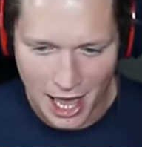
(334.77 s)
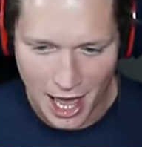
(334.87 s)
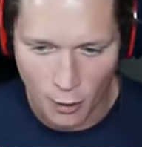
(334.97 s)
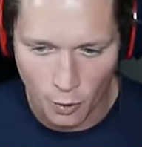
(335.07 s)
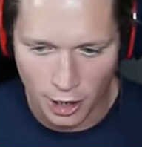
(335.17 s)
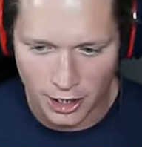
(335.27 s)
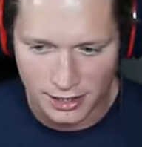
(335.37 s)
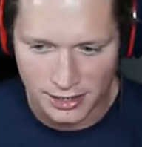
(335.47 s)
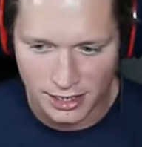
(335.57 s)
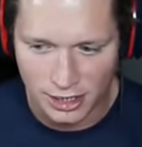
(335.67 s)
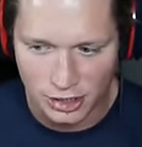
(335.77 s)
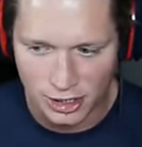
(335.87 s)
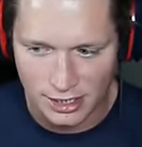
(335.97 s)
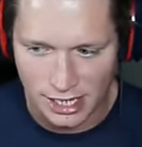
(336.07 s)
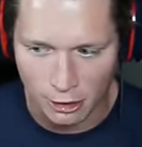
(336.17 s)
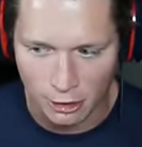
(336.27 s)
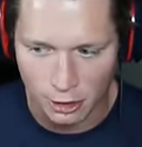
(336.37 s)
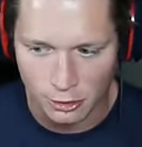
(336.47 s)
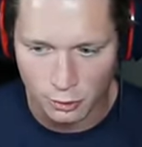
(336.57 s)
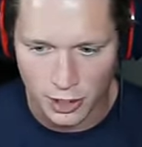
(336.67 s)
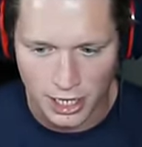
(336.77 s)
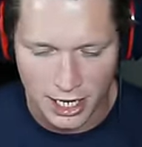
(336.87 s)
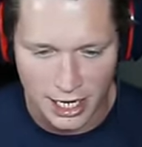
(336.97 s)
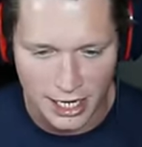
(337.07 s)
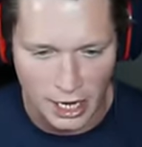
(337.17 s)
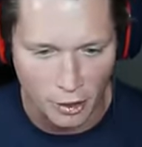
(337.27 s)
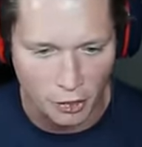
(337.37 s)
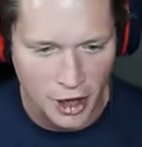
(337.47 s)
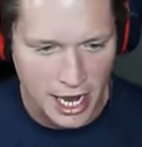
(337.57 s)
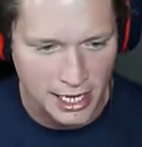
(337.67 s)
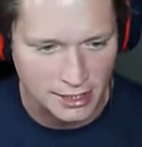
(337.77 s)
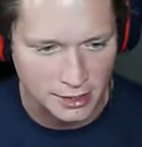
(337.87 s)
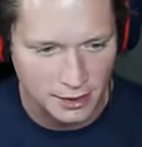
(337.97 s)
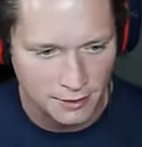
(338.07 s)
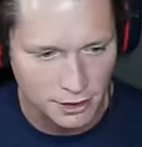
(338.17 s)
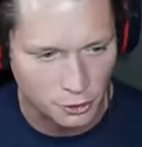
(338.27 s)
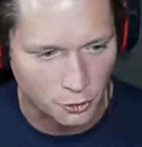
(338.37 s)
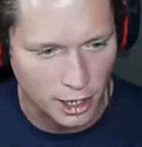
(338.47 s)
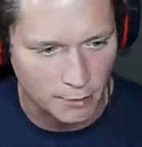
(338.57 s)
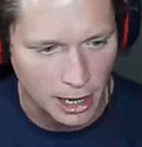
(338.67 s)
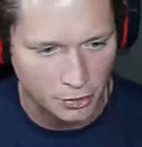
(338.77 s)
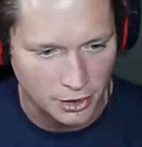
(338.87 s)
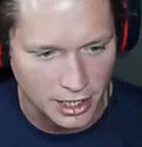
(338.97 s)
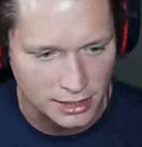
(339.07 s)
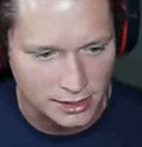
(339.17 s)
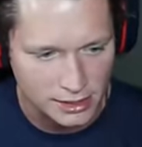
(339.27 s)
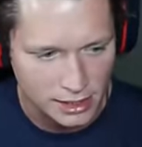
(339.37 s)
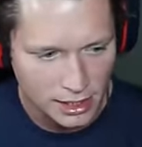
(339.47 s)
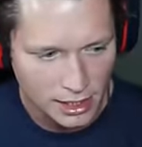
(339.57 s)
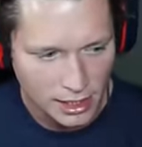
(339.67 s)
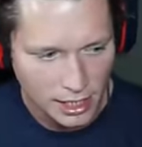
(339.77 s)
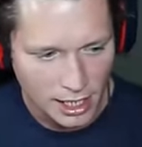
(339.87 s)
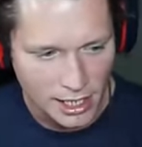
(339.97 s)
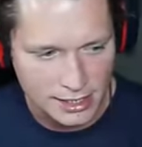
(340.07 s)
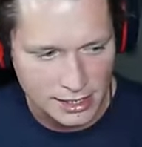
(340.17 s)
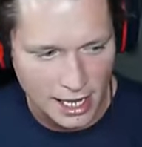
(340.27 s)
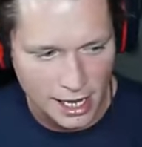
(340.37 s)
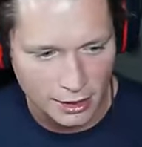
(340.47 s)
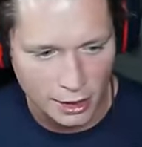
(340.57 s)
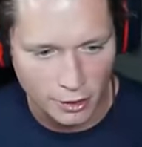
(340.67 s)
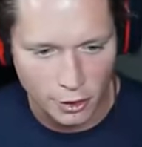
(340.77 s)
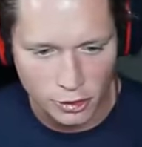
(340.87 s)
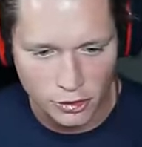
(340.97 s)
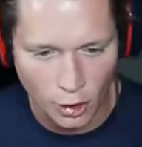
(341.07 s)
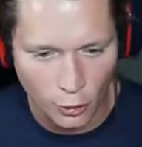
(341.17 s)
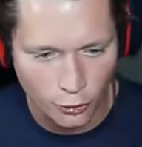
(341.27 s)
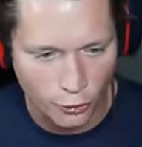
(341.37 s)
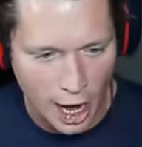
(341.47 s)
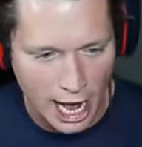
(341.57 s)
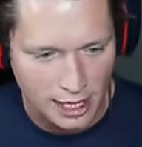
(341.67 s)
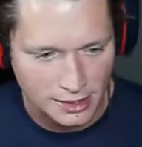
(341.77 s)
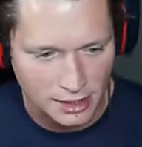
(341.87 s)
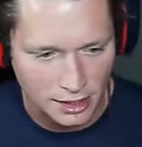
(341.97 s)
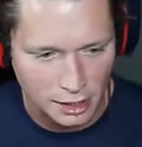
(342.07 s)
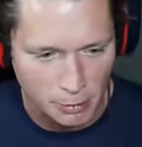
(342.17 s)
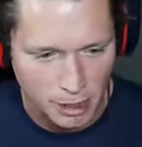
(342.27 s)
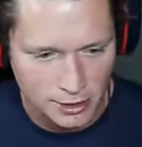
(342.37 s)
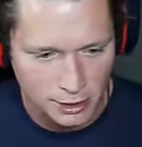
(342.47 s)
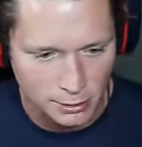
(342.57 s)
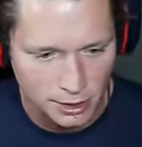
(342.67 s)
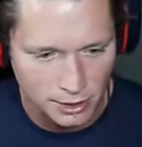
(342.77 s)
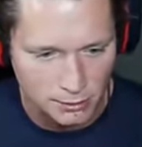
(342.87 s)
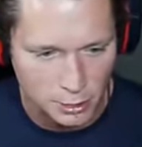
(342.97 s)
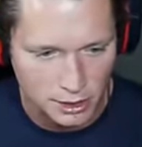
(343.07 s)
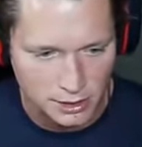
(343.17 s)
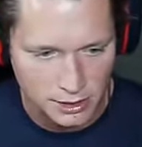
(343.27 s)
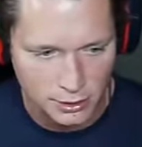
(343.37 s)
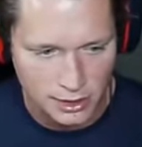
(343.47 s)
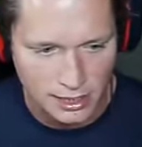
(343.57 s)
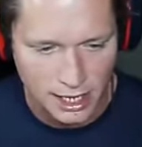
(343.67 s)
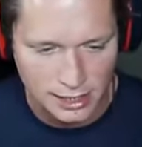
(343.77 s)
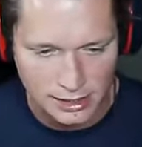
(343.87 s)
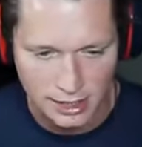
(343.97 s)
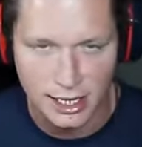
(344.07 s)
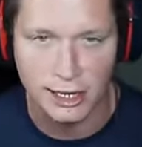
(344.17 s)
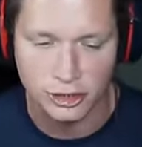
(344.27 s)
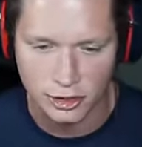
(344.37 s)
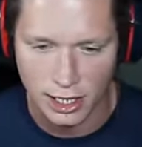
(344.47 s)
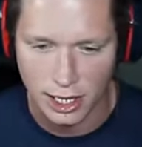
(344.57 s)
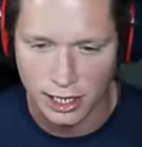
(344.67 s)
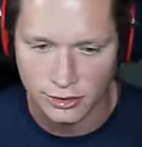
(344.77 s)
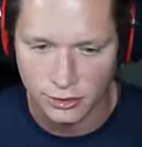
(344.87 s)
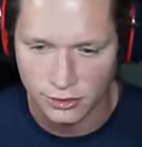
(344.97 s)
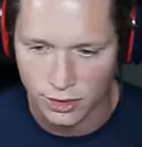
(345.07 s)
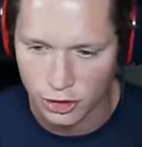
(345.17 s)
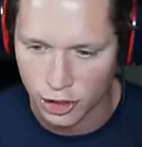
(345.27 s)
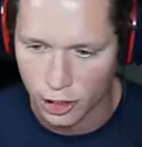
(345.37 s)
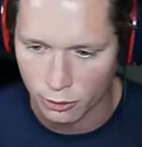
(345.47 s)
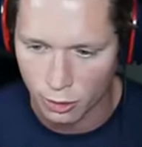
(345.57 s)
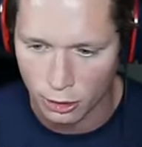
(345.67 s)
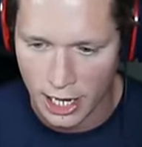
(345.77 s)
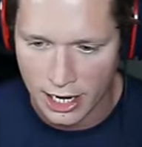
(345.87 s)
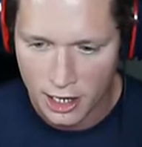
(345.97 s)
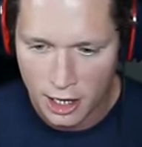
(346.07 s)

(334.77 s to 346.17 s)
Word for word: and we're going to see just how close we can get. Now, the thing is, the thing that's great about these is that they're, they're so fast, and especially with, with the Series X and next-gen consoles in general, like,